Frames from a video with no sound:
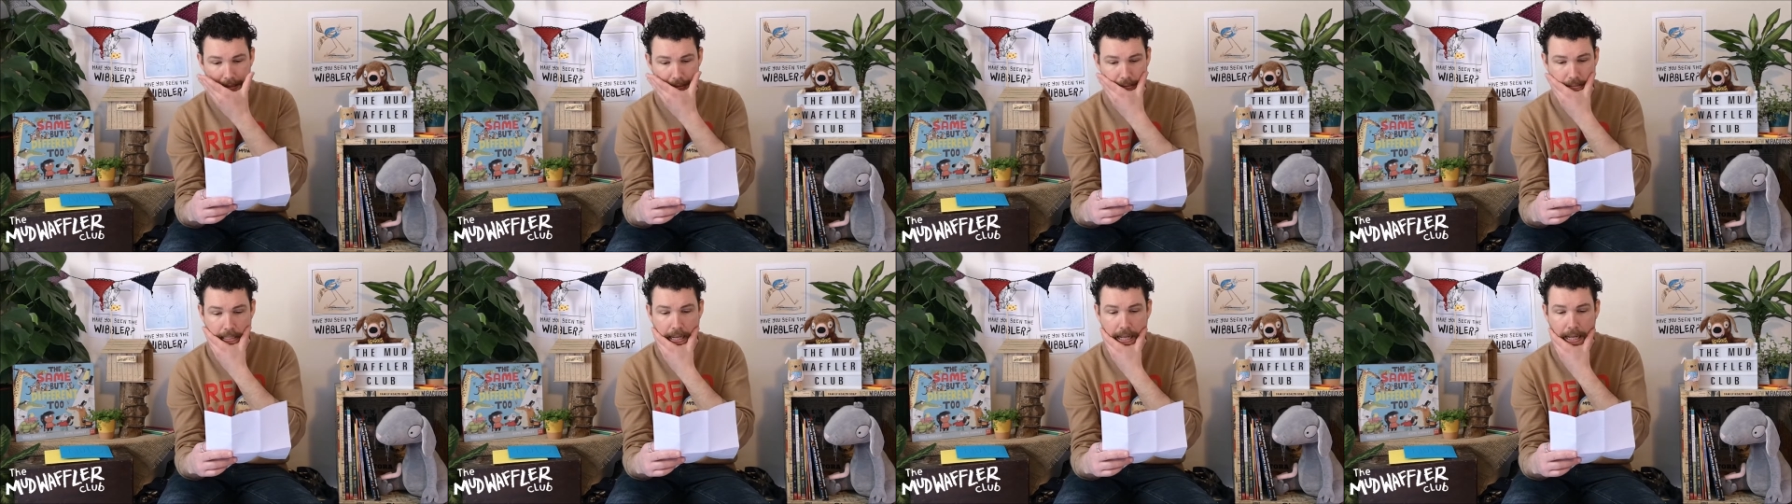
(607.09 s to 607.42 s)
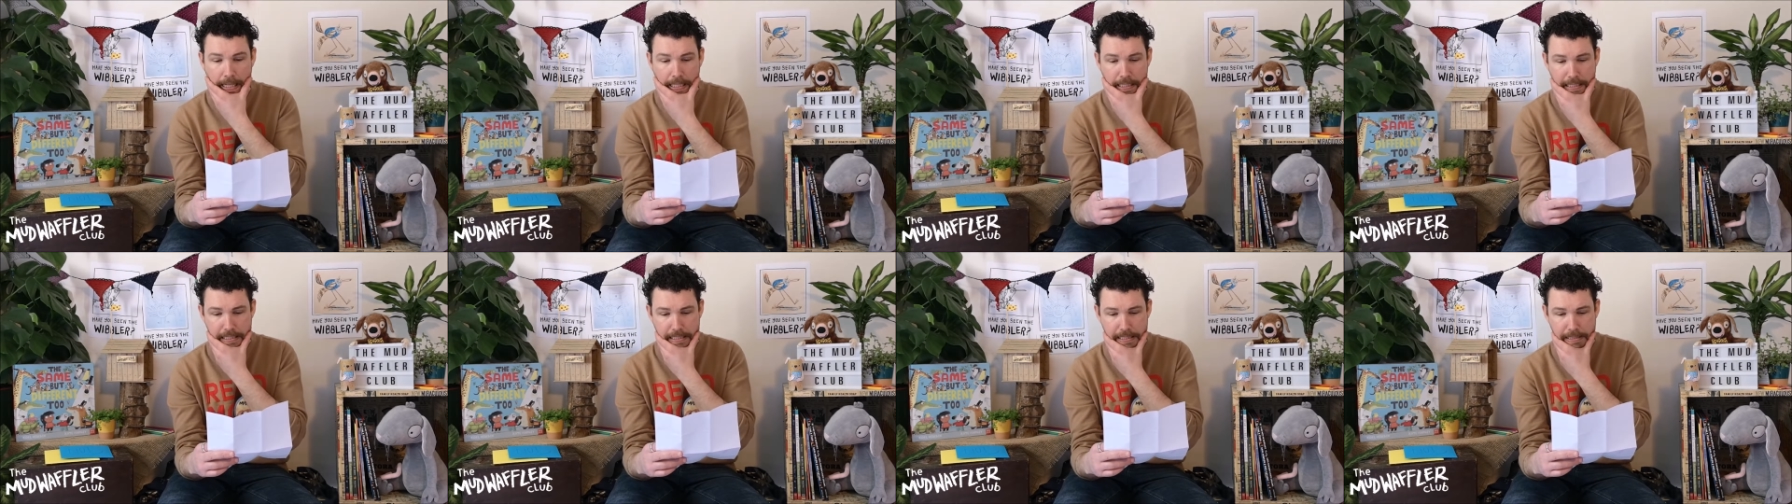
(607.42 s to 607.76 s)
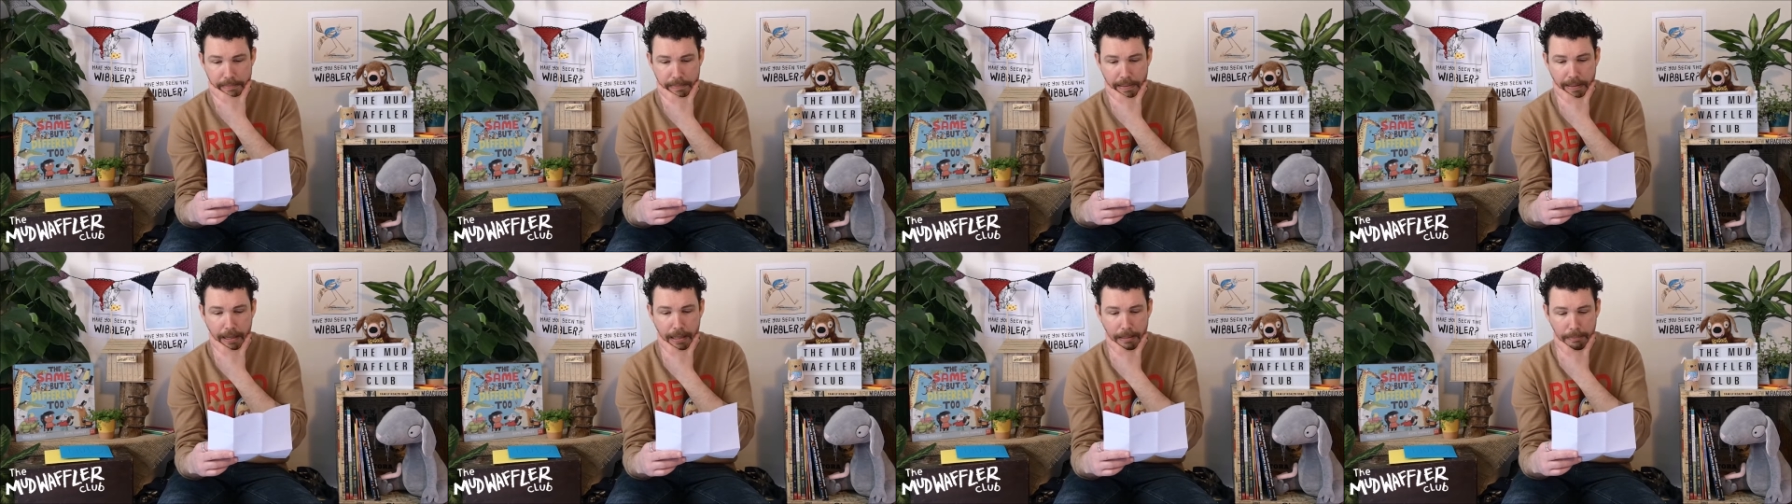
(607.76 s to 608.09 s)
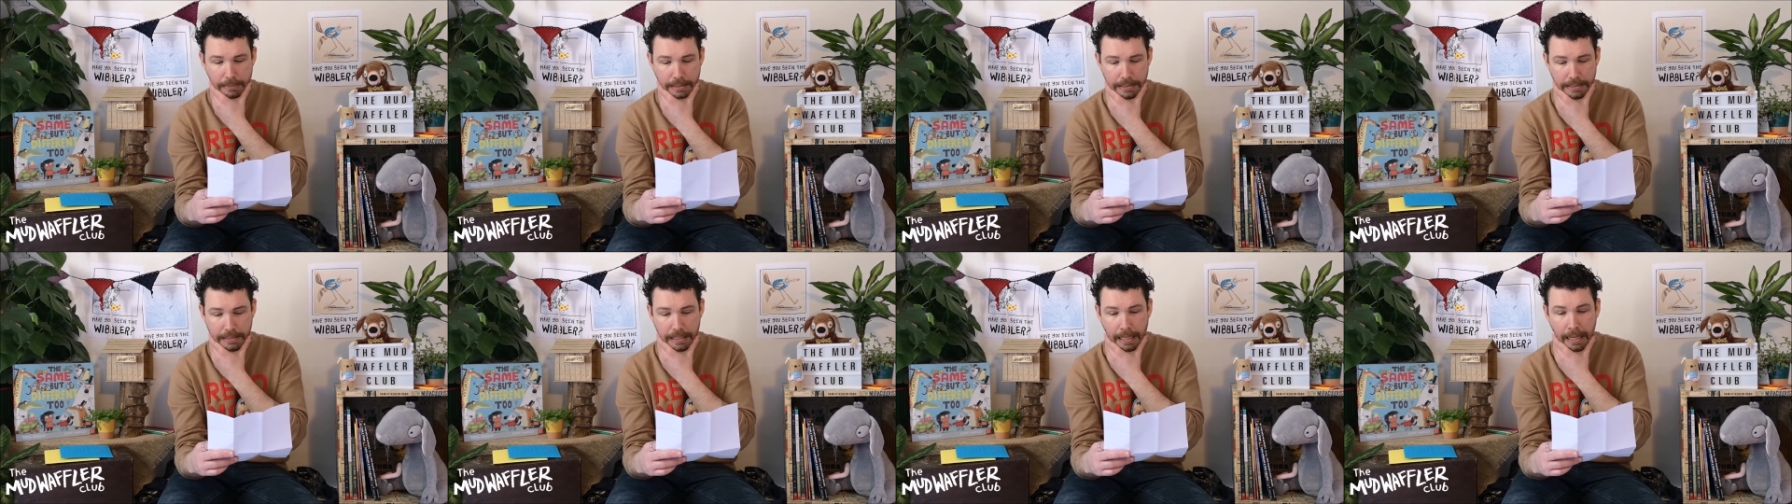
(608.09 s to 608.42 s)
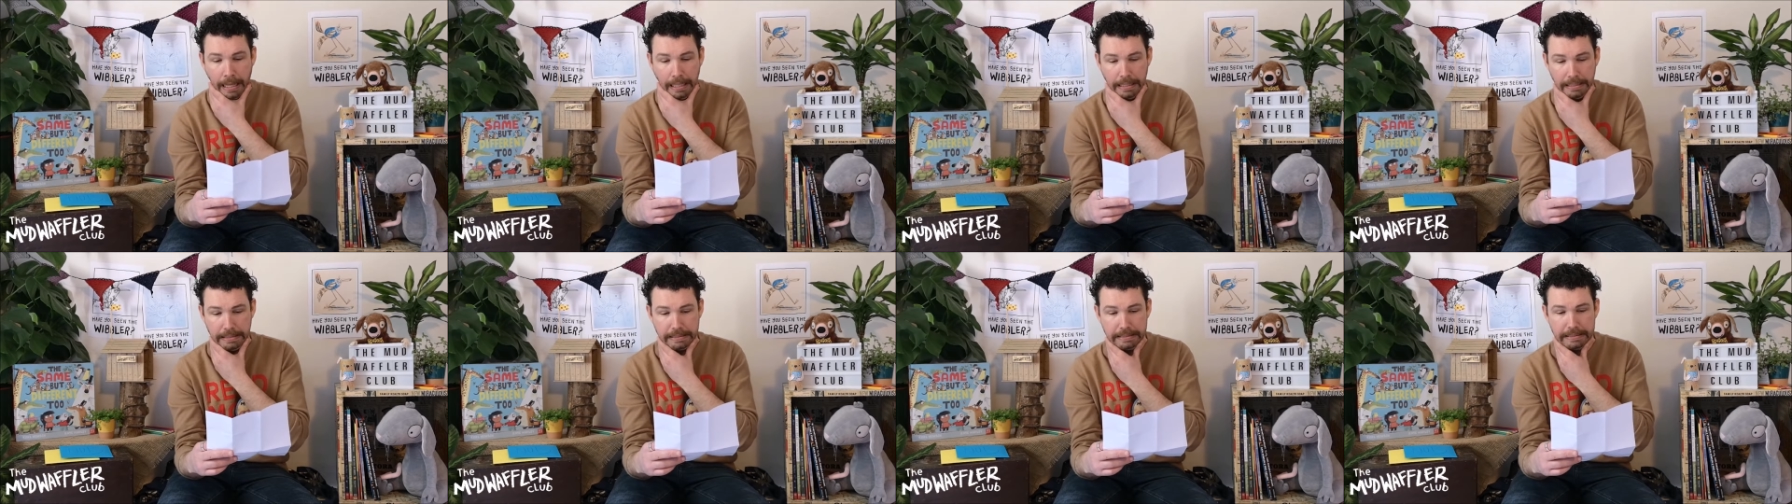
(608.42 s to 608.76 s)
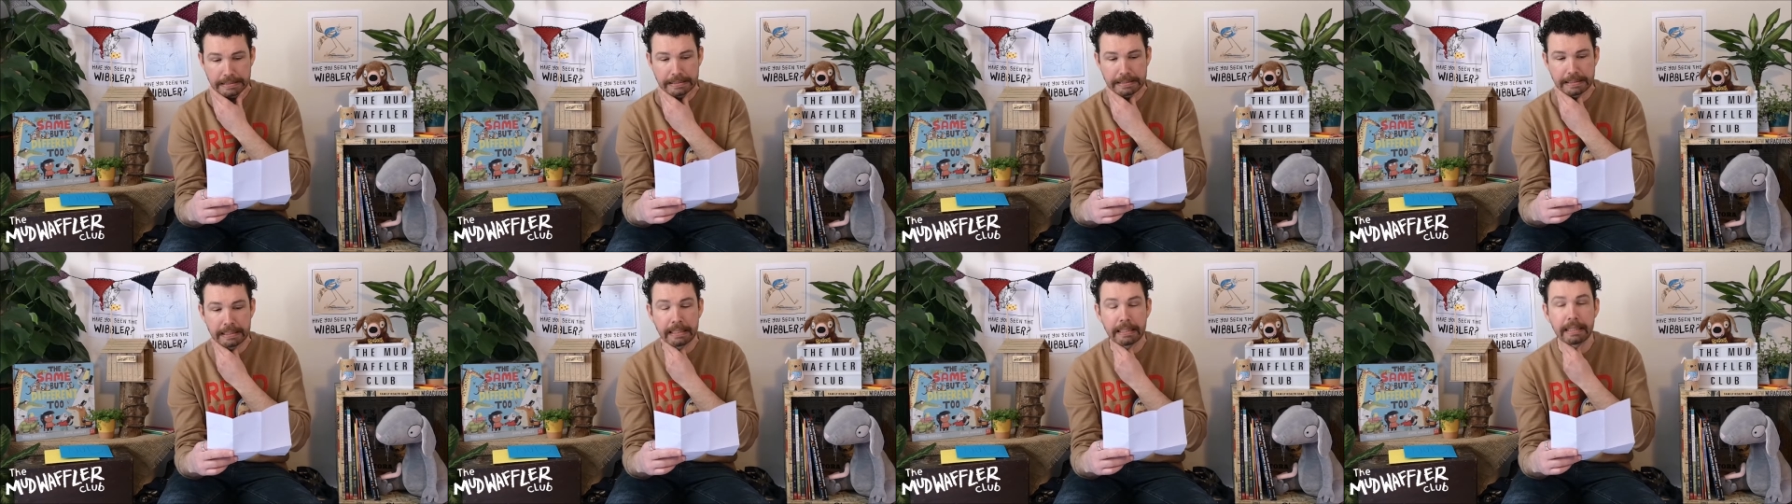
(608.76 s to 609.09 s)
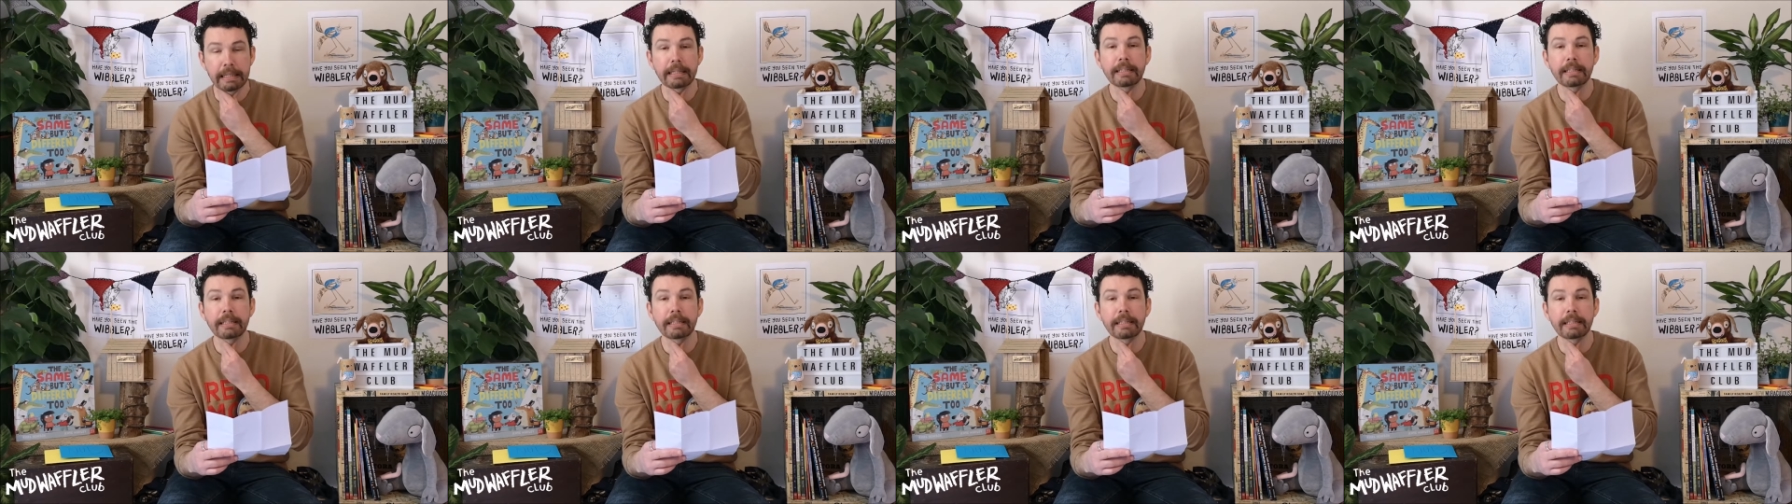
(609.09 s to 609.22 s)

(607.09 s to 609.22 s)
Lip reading: Nuts! Where are my nuts?